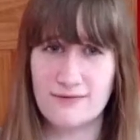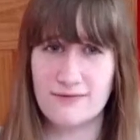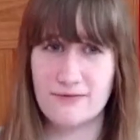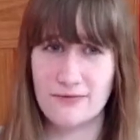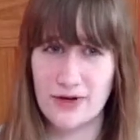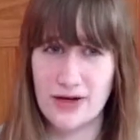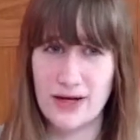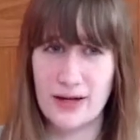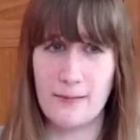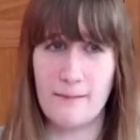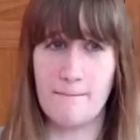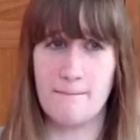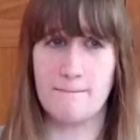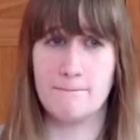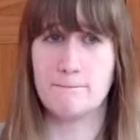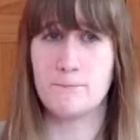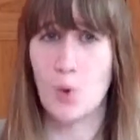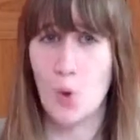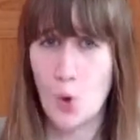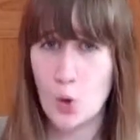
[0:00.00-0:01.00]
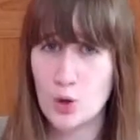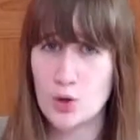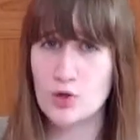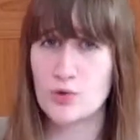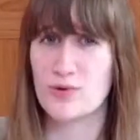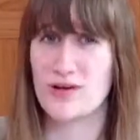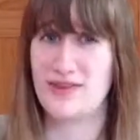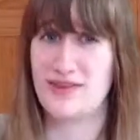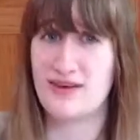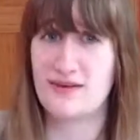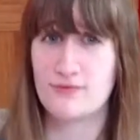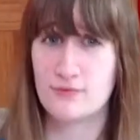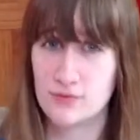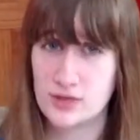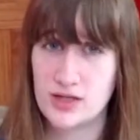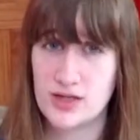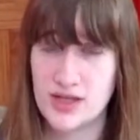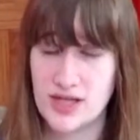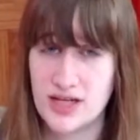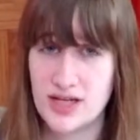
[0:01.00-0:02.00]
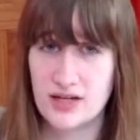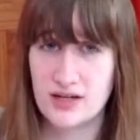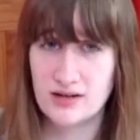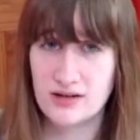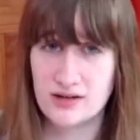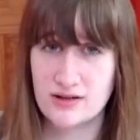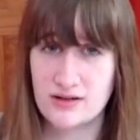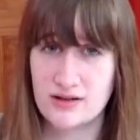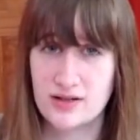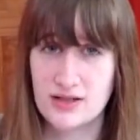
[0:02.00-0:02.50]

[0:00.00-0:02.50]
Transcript: freaking bored with everything.